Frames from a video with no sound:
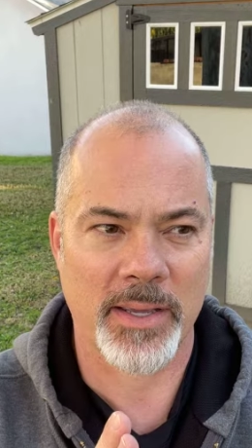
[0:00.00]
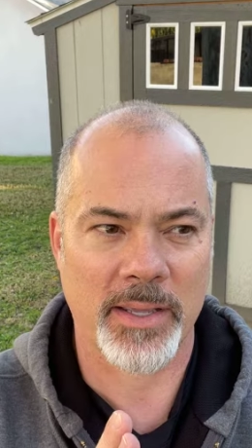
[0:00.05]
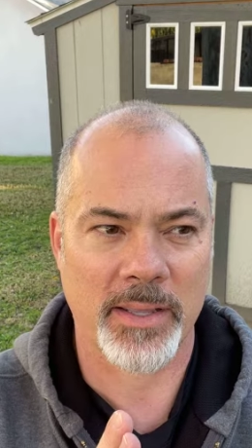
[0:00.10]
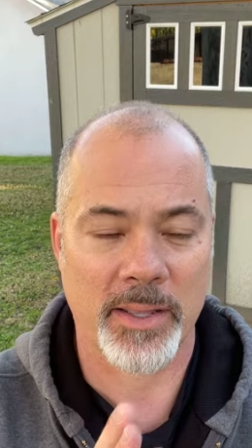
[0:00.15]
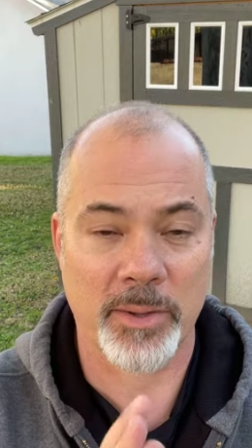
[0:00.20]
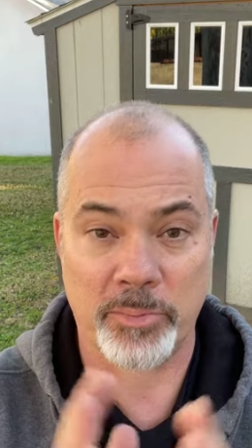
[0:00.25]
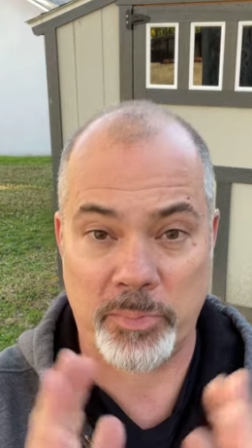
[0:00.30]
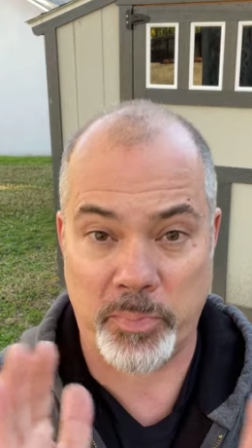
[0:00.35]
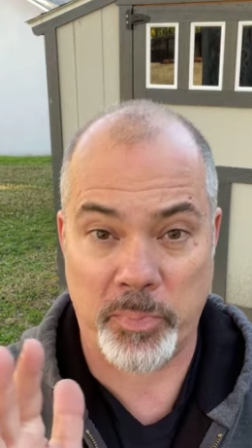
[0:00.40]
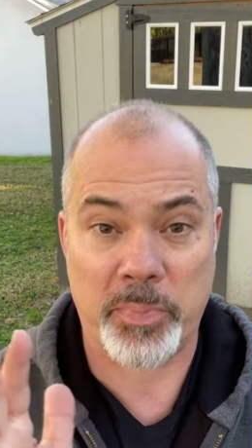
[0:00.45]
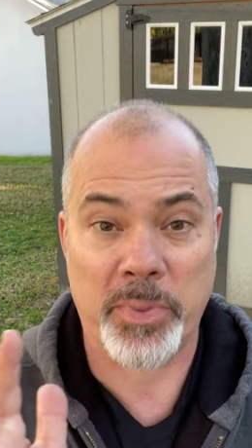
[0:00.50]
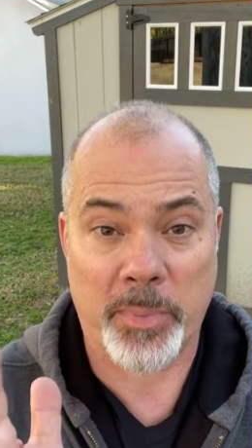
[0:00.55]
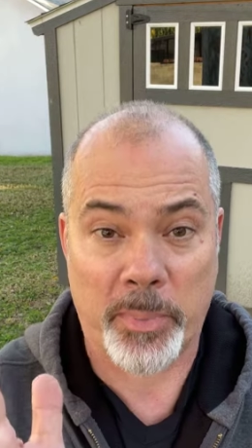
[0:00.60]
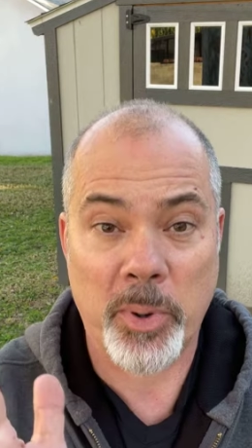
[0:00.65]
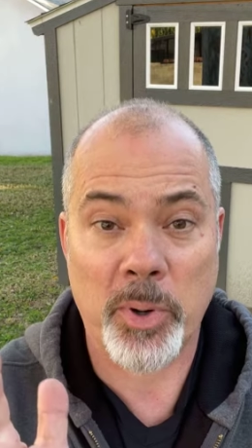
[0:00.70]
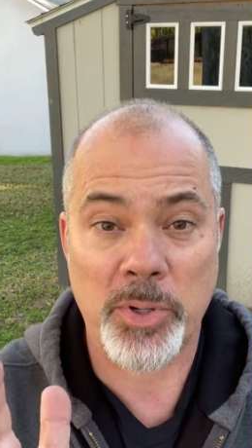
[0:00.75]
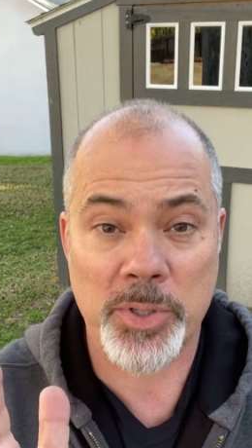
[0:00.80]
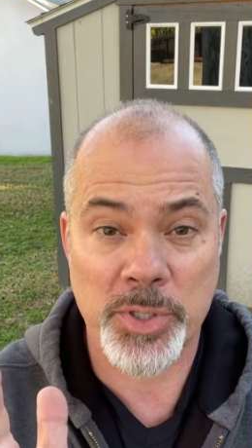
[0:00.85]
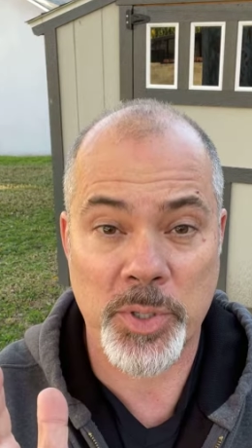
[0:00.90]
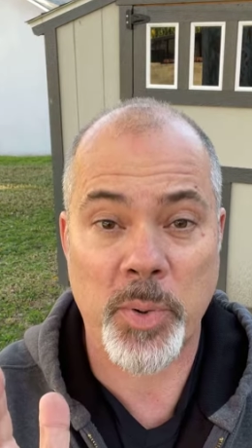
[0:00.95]
the
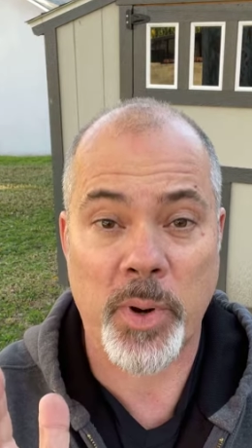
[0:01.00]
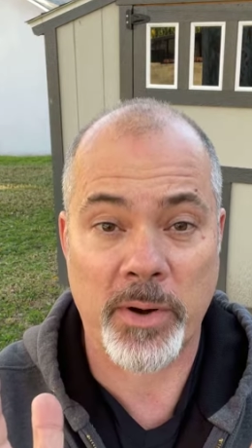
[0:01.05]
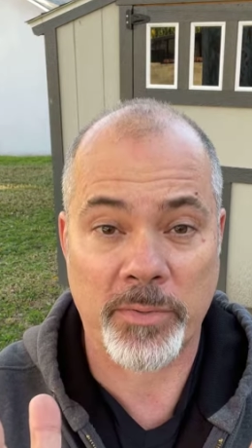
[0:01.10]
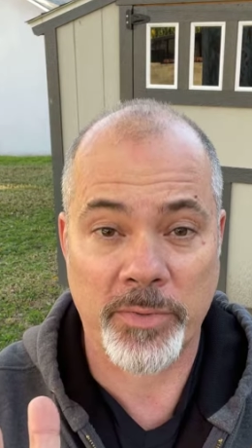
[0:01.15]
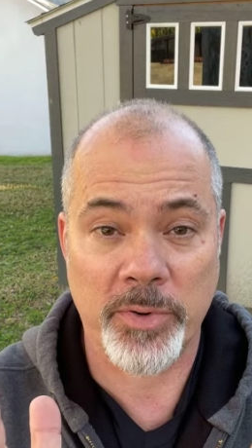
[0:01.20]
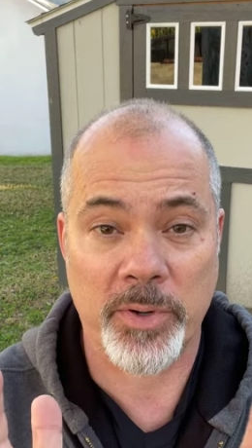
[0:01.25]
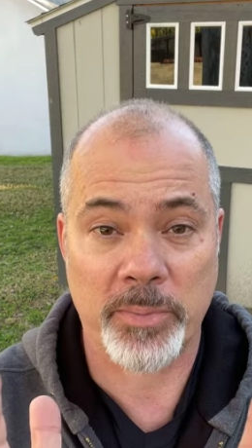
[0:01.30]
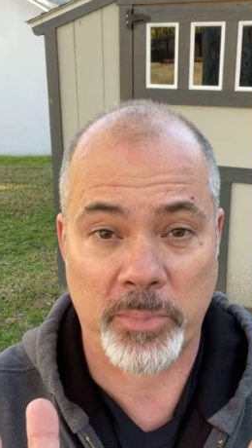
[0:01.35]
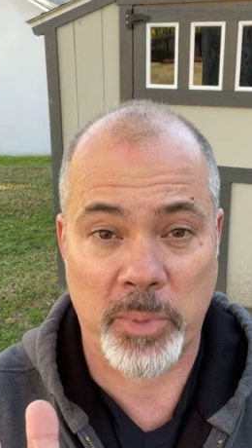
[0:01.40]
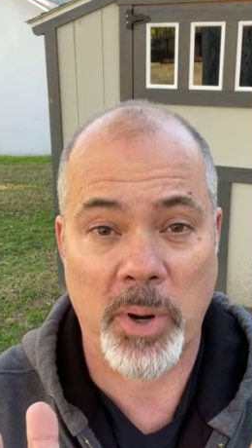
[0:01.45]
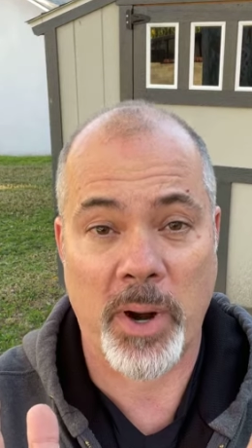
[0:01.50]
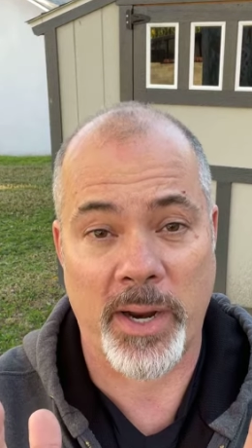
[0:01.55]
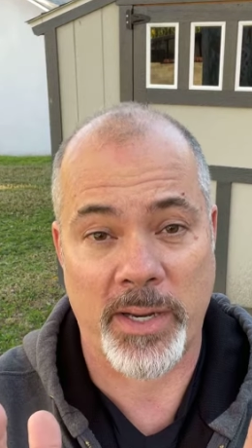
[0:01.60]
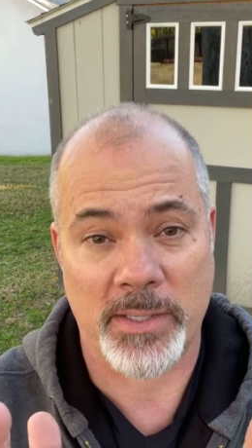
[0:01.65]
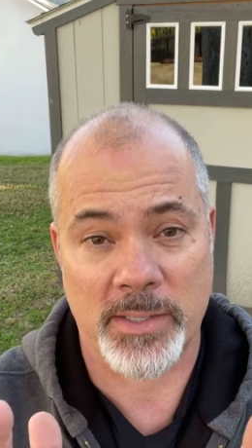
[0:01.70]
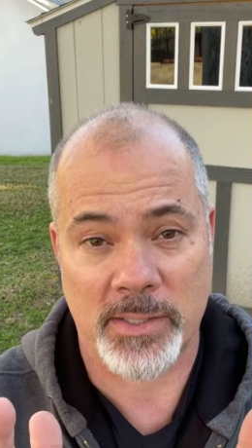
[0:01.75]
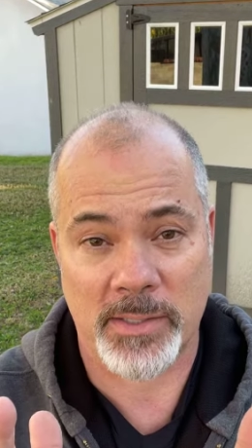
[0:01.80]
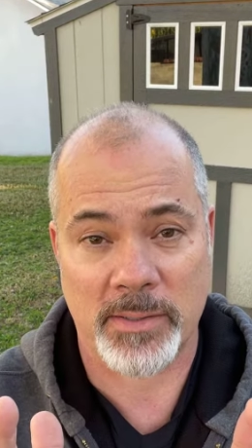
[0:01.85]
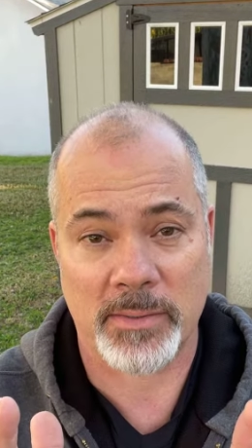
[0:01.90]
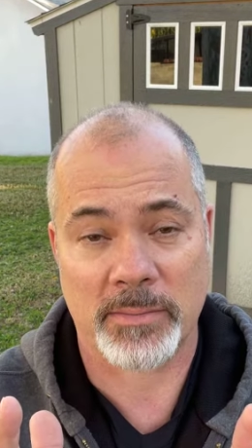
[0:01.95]
per square foot
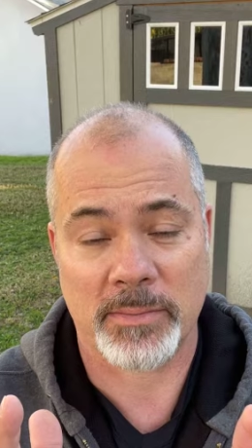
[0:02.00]
price,